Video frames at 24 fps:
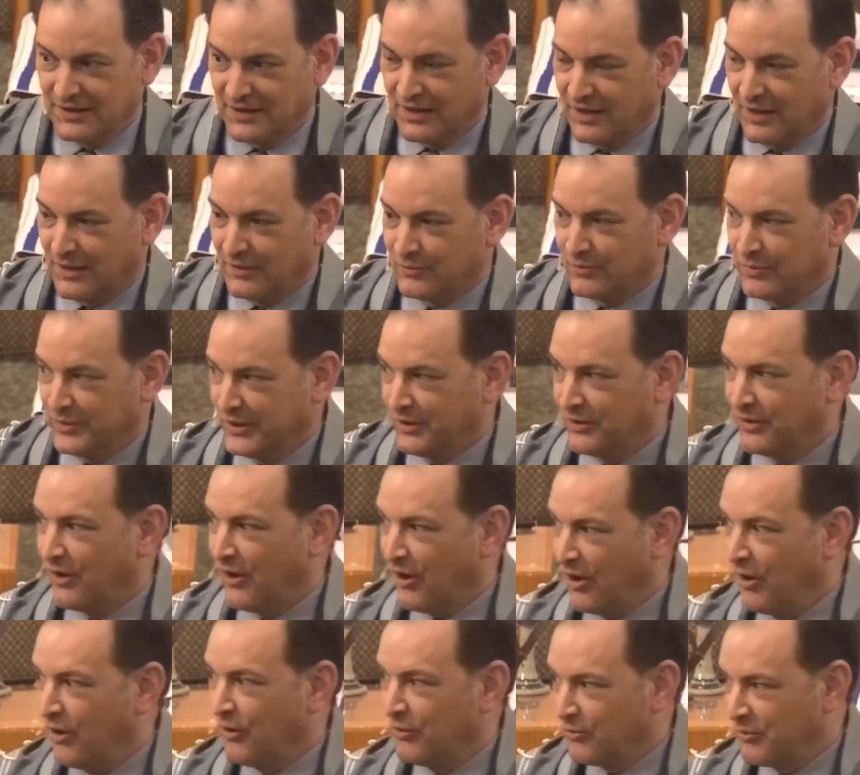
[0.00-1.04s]
Uh, we are
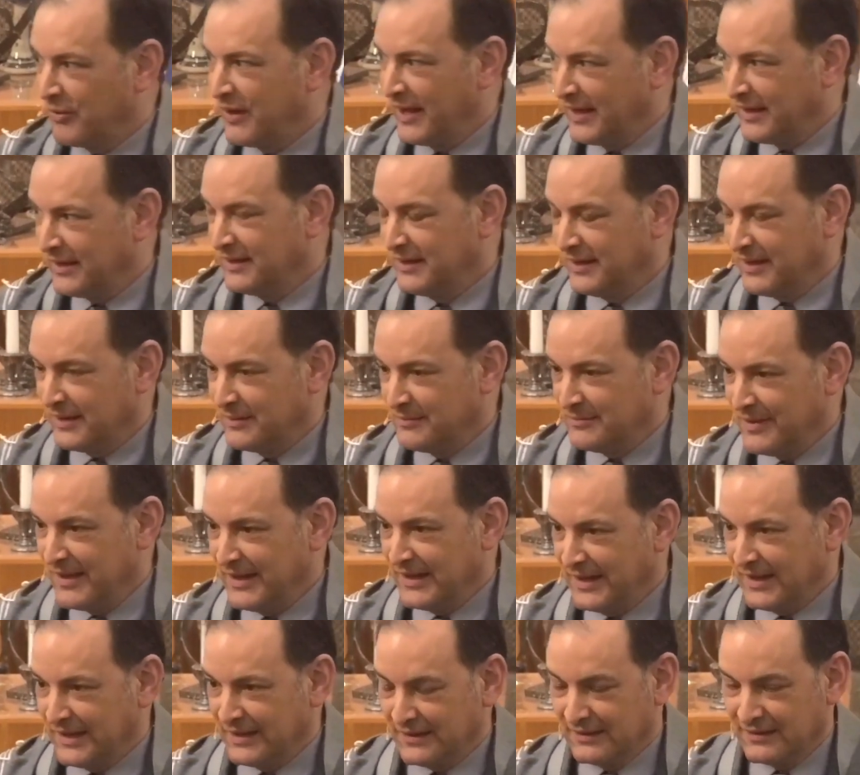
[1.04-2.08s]
already
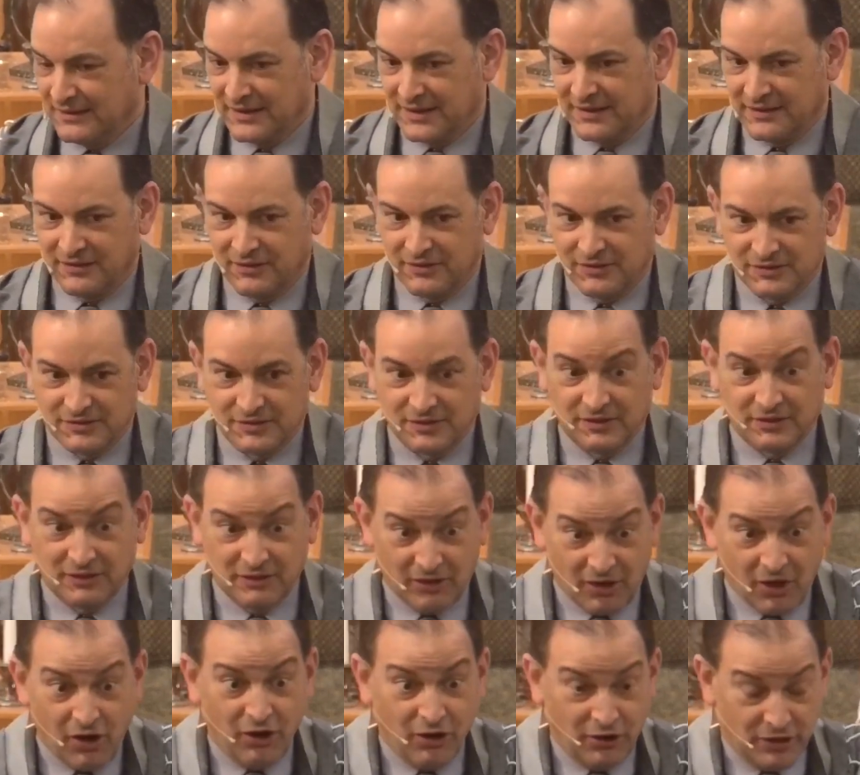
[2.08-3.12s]
admitting that there is a
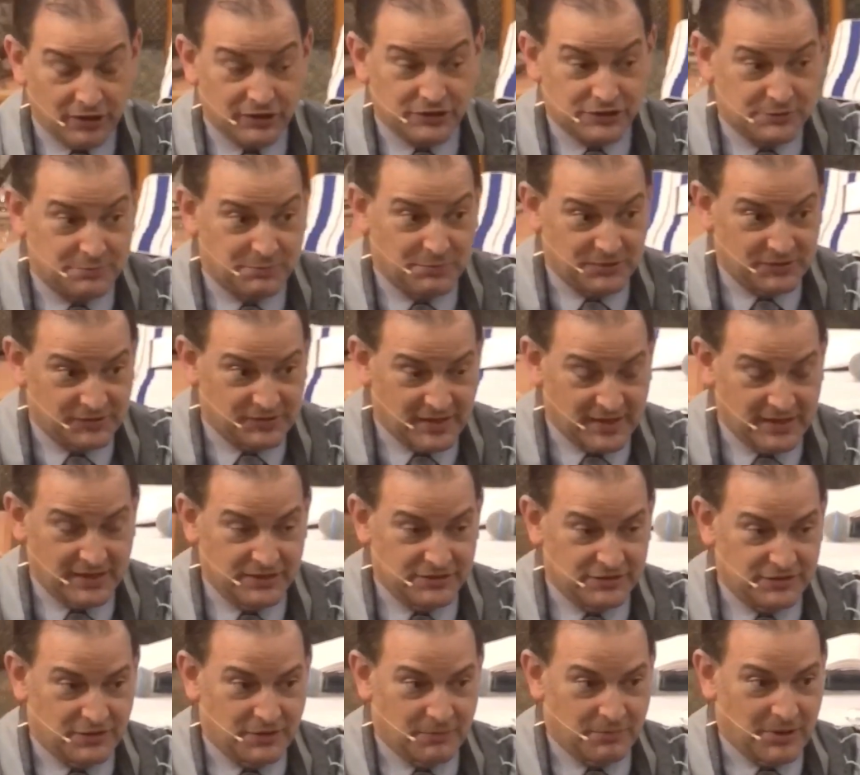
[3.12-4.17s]
large
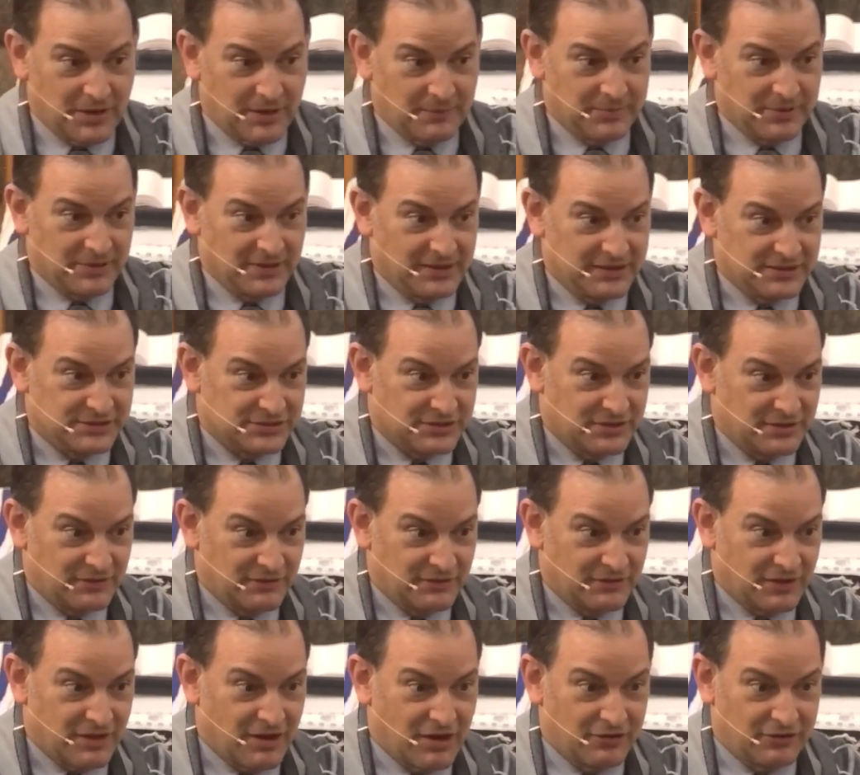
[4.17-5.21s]
percentage of the population
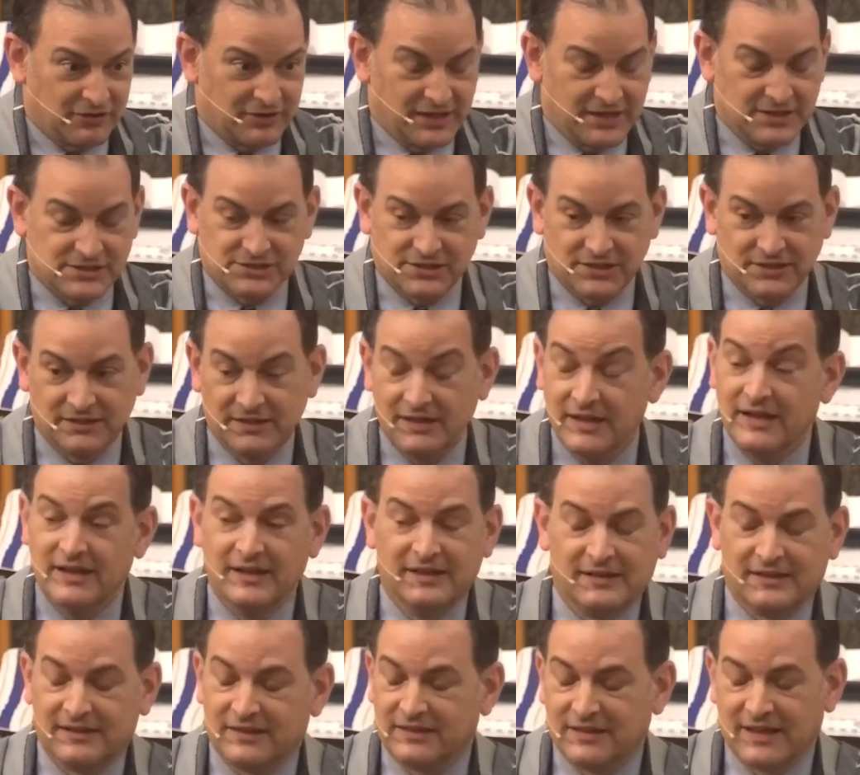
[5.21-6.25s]
of the congregation
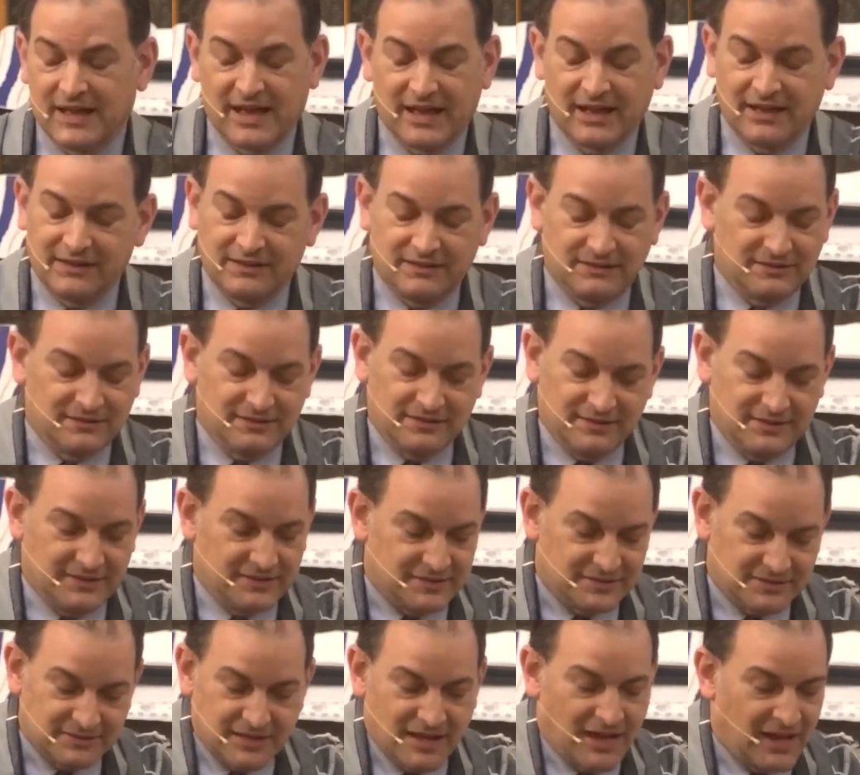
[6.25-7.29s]
that
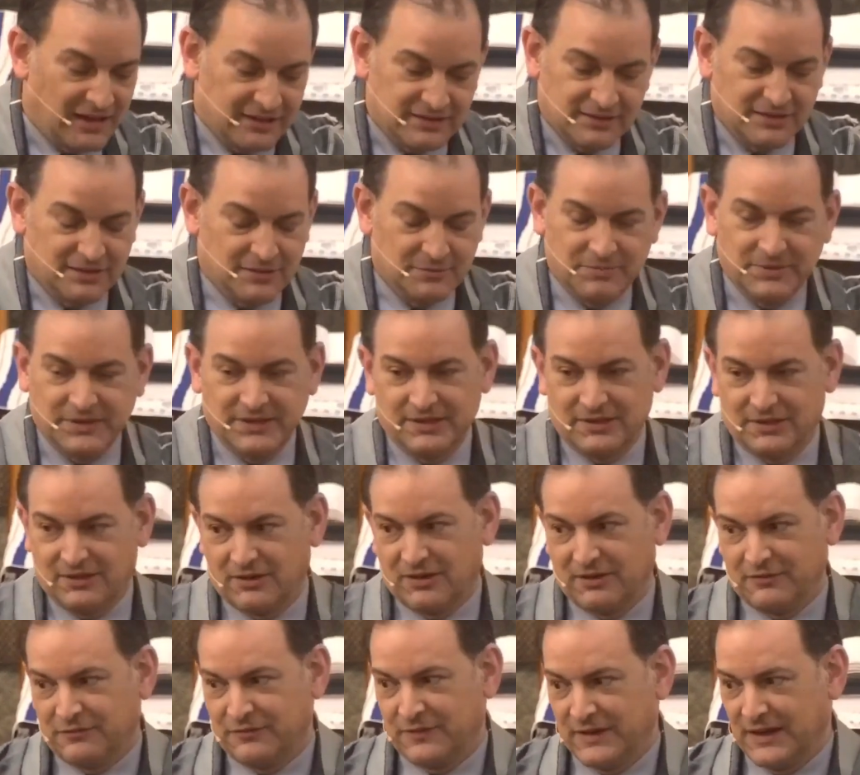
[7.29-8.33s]
is not going to be
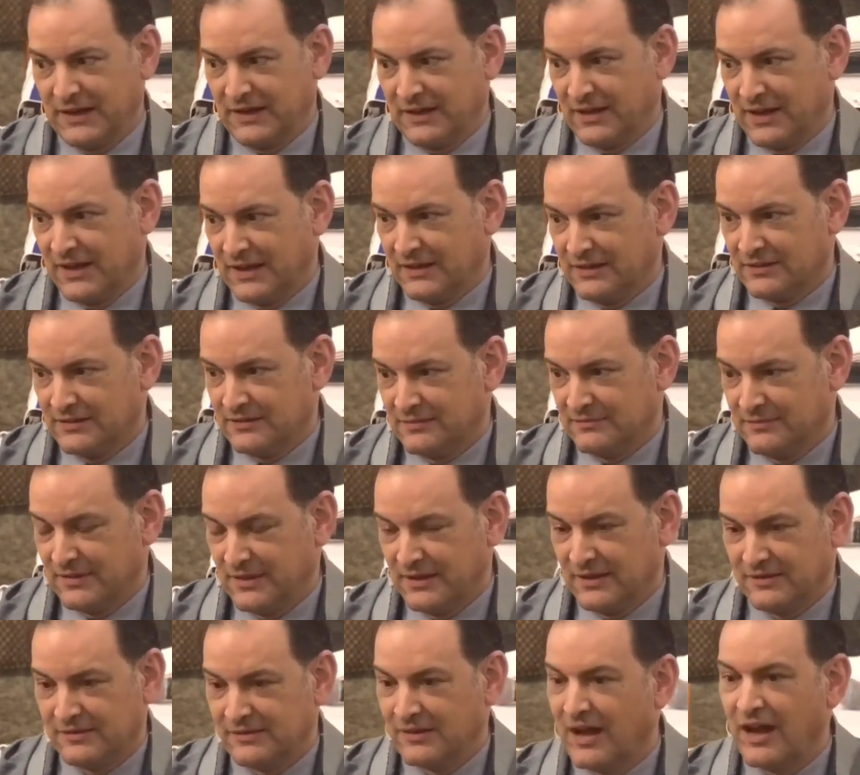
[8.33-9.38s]
here on Friday night.
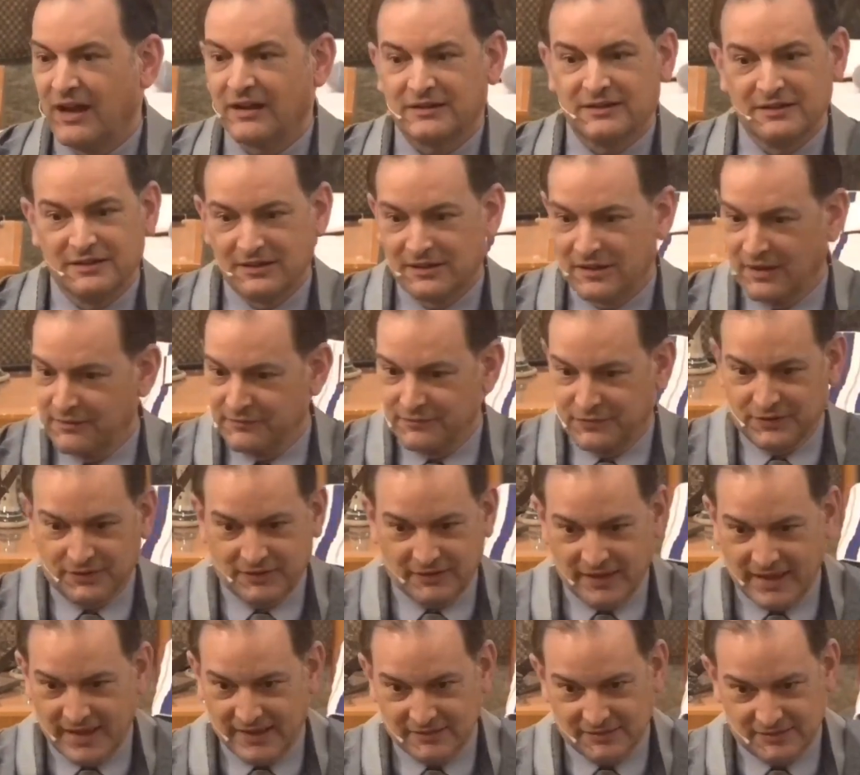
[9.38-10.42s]
It's not going to come for
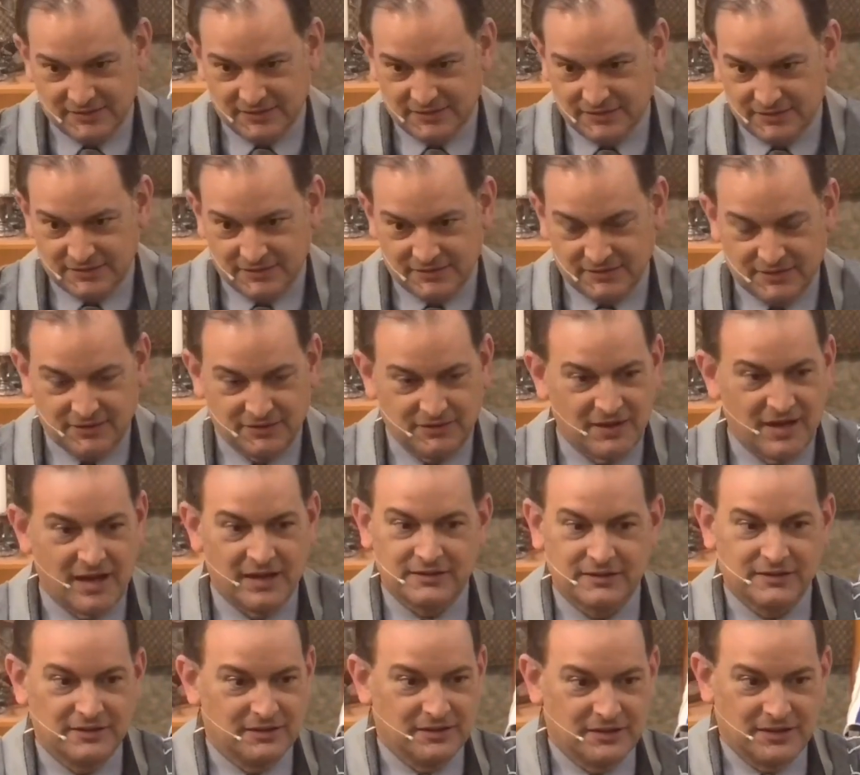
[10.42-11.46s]
classes. They're
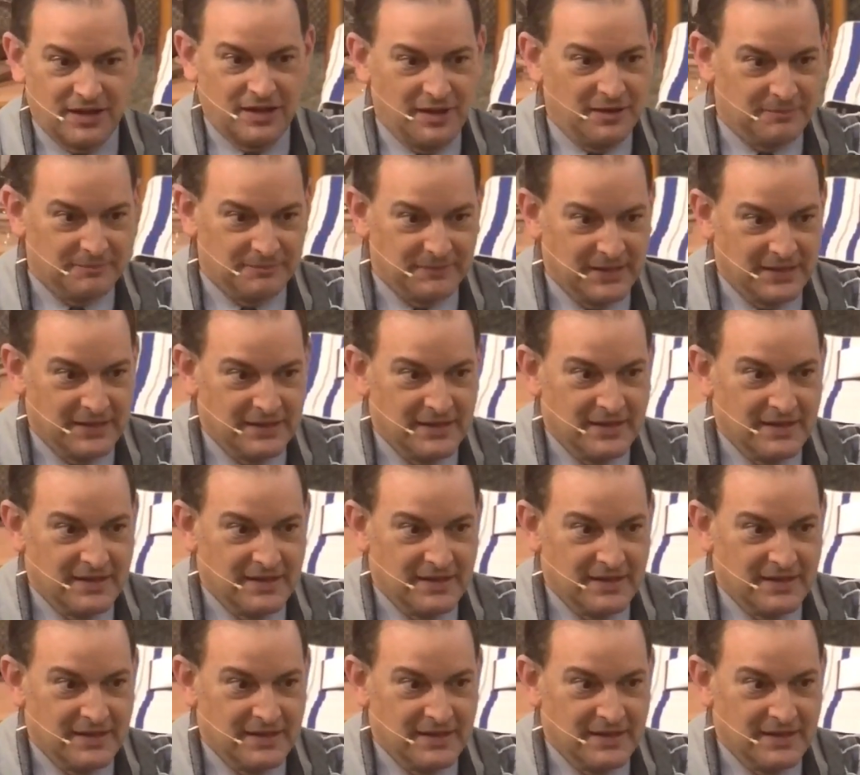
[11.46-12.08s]
not going to come.